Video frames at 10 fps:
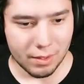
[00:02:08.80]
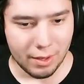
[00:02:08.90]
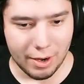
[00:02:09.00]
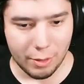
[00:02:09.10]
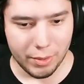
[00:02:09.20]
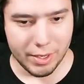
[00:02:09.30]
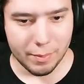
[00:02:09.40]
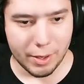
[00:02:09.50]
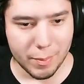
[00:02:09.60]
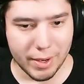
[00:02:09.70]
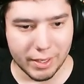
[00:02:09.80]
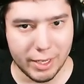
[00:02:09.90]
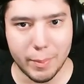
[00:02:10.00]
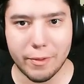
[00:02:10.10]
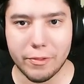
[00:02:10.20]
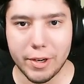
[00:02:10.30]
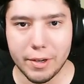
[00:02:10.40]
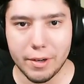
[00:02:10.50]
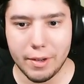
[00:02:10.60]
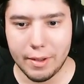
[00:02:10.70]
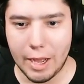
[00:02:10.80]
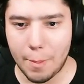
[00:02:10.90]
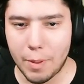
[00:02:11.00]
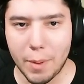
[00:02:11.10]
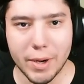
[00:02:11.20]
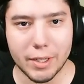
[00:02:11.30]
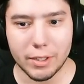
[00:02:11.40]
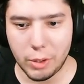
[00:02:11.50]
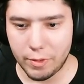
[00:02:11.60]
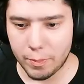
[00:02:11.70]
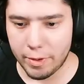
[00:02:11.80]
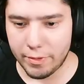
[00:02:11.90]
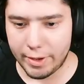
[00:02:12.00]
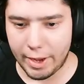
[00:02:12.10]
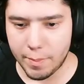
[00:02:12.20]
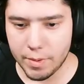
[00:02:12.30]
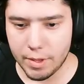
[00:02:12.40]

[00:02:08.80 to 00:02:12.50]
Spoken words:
Alright, we need a paramedic and EMF reader. I'm probably not going to go for a perfect game,